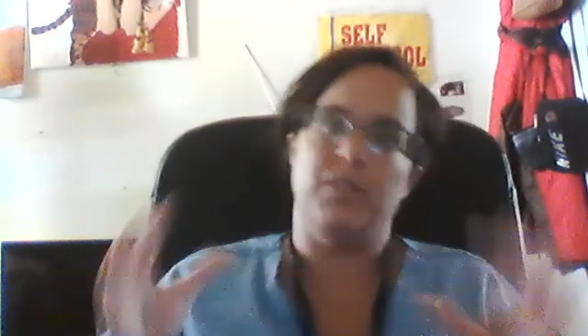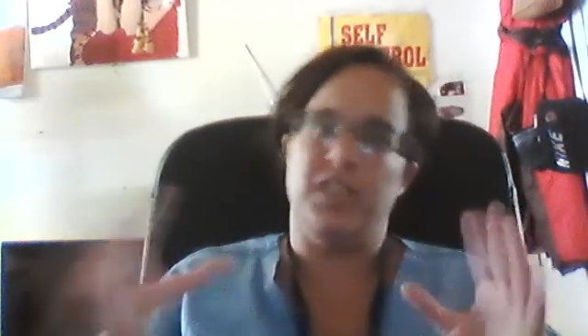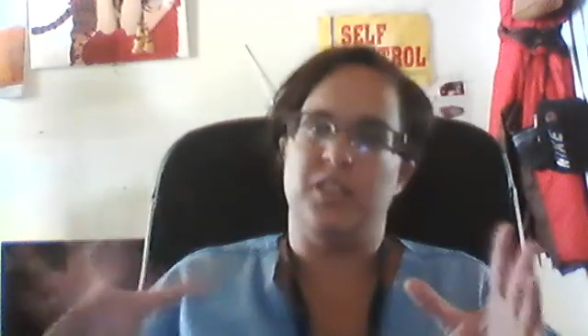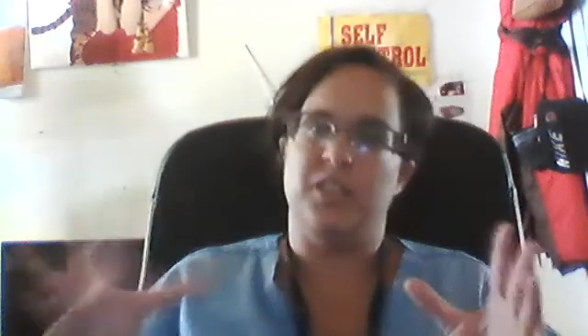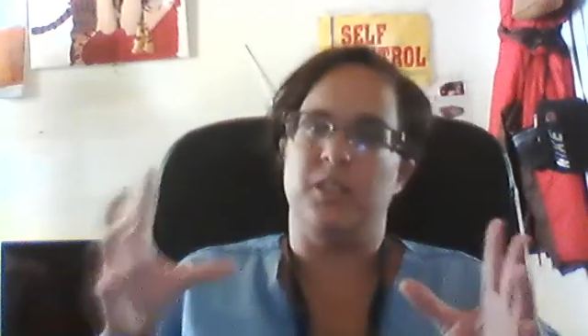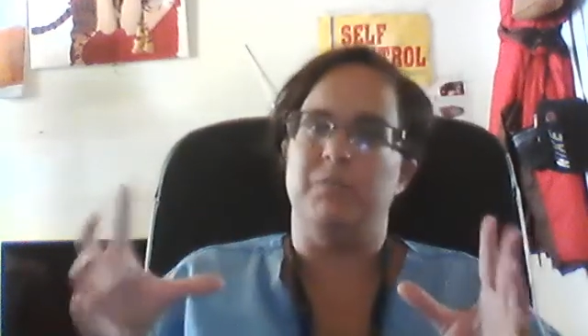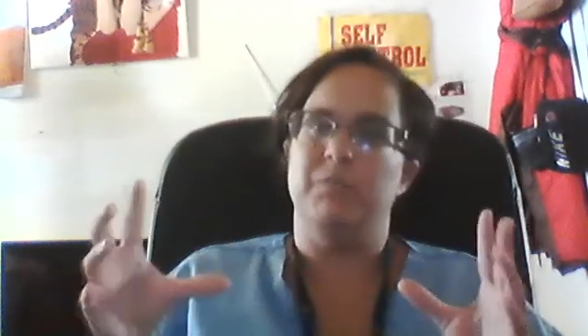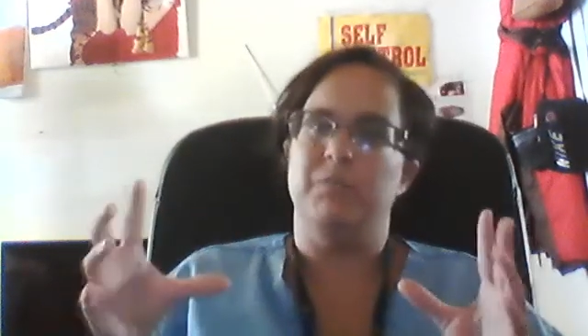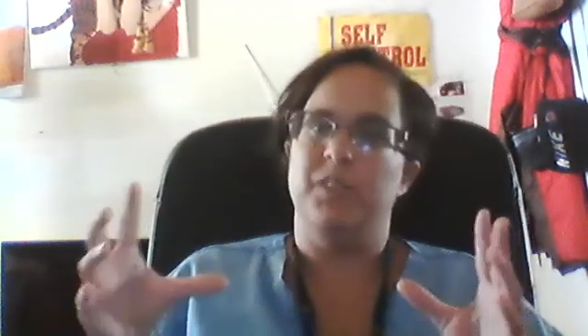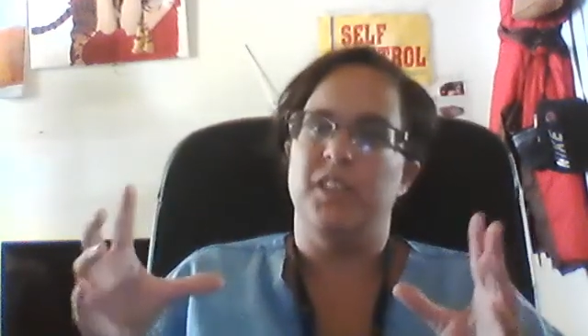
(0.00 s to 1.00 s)
ask him
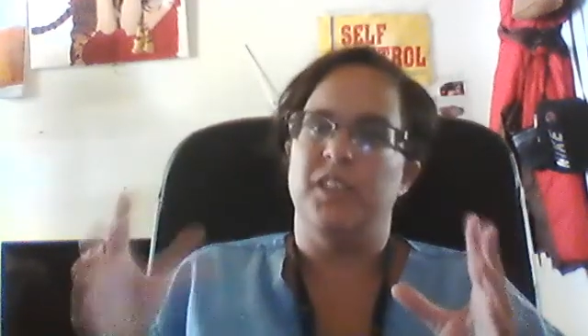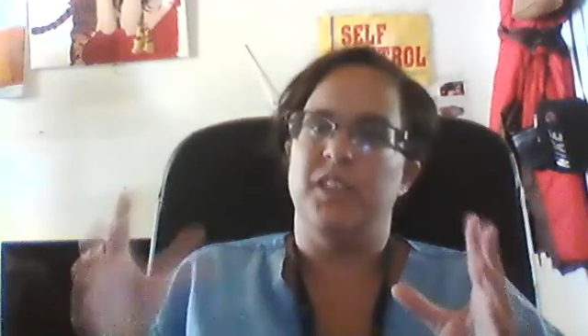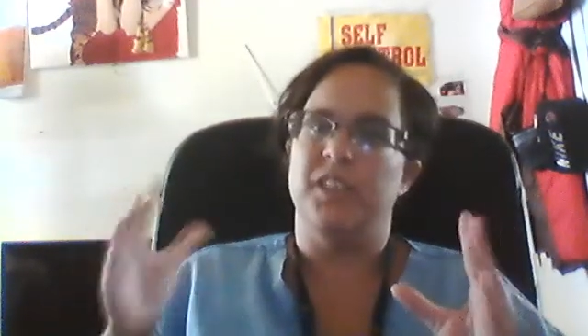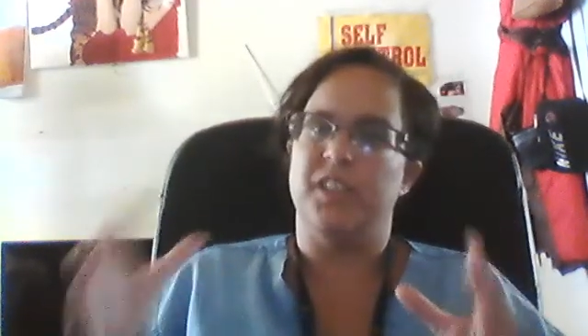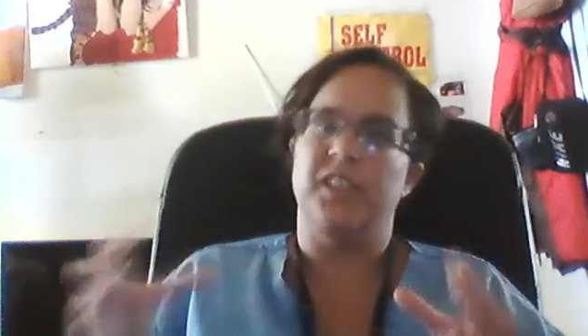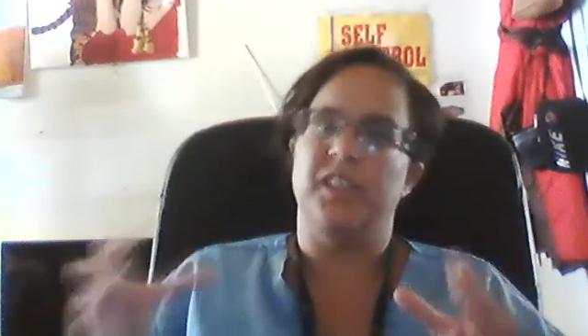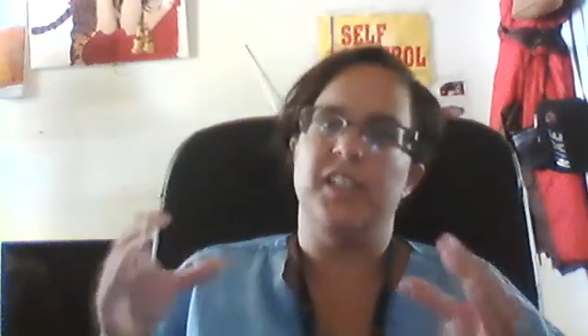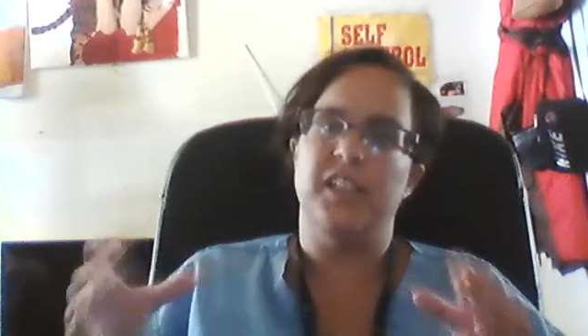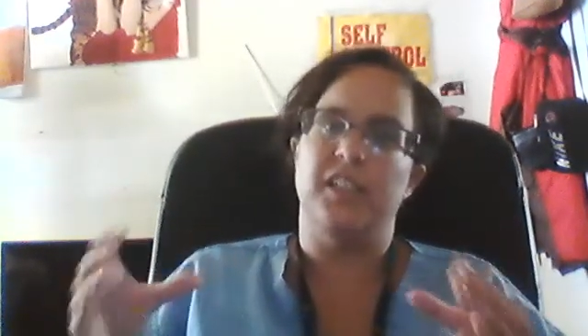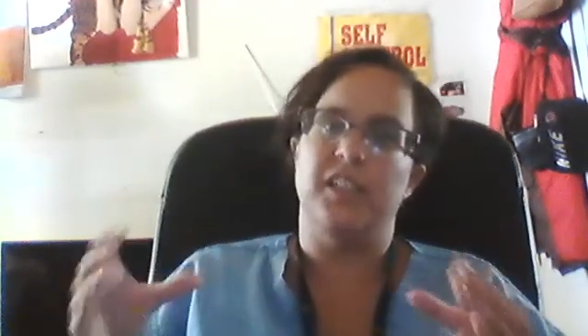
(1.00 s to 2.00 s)
to say,
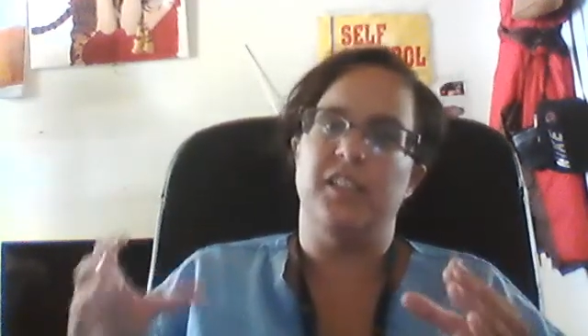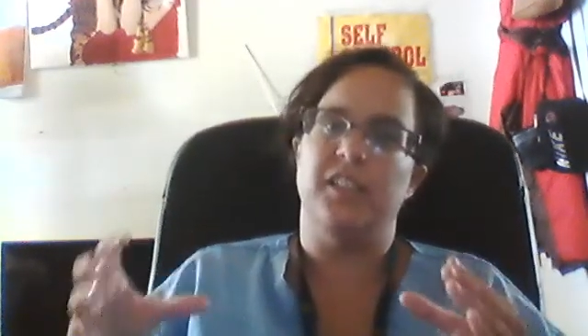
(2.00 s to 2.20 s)
hey,